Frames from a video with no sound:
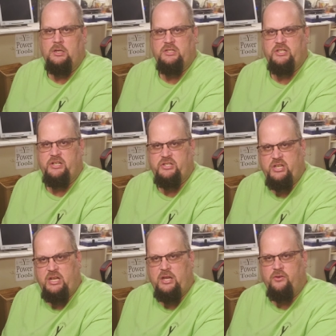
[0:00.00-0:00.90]
Is it a
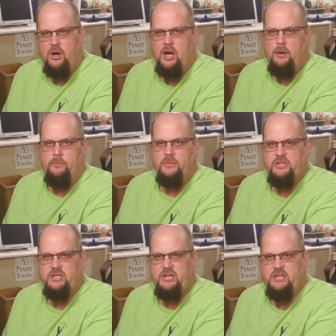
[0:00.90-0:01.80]
CD-ROM?
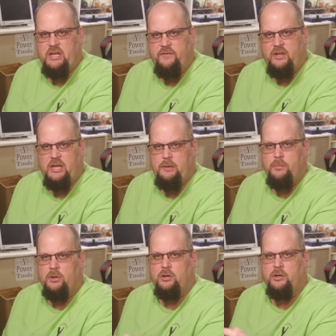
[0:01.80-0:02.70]
Is it a DVD
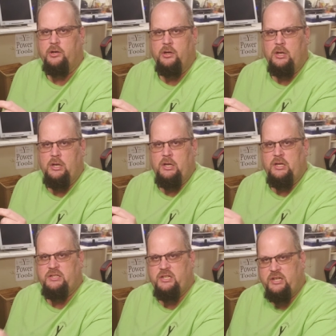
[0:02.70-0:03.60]
burner?
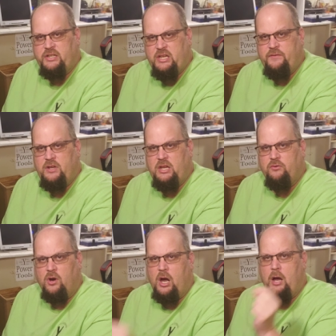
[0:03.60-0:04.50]
Is it a
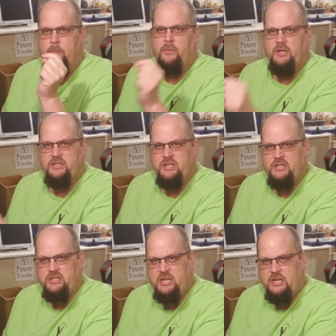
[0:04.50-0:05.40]
DVD-ROM? Is it a
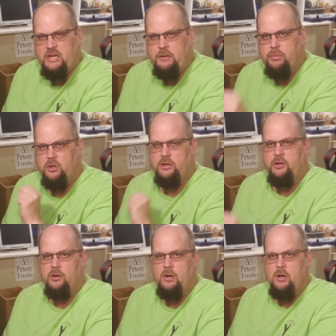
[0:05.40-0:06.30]
CD
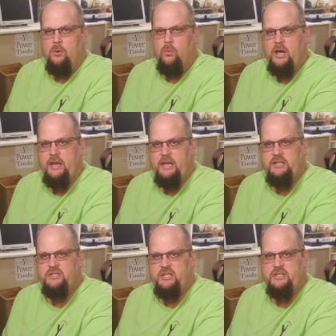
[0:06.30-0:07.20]
burner? What
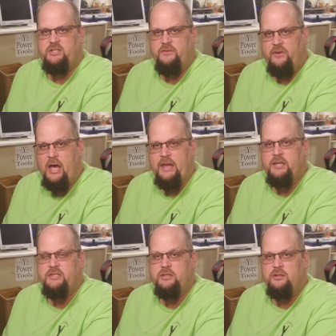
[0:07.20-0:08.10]
is this
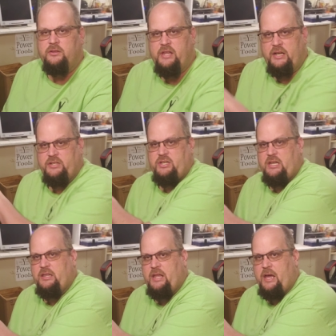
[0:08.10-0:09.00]
device that is
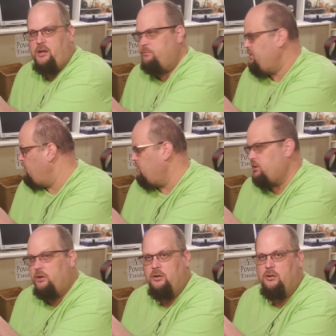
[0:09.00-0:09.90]
in that computer?